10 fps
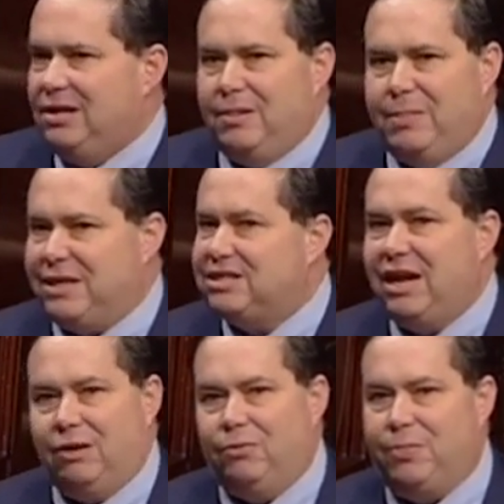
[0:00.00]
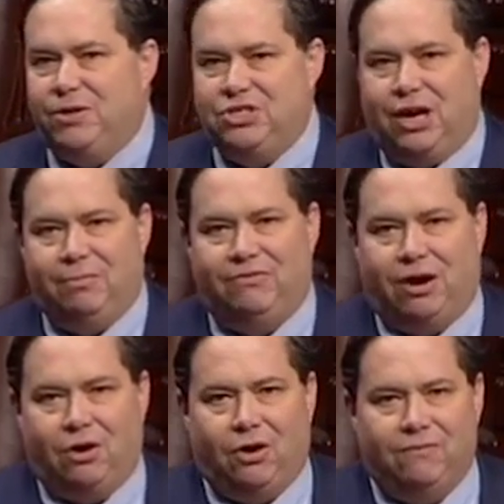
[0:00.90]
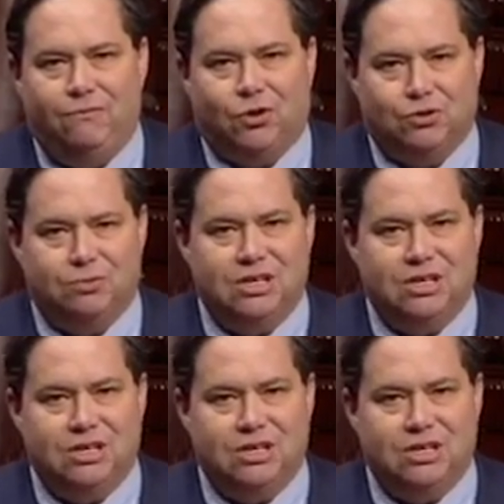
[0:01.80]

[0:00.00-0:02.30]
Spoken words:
That's not what the job of our law enforcement